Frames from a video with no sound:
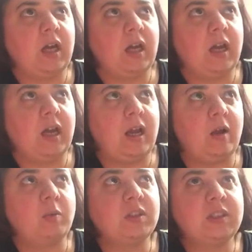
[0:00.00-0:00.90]

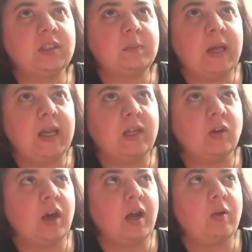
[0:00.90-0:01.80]
How was this made?
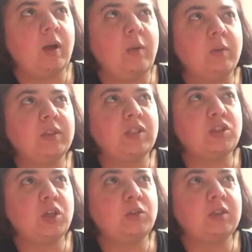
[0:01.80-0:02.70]
Or how was that
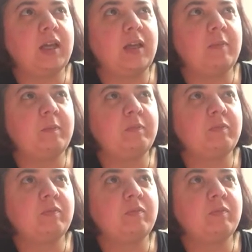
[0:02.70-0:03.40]
show's name?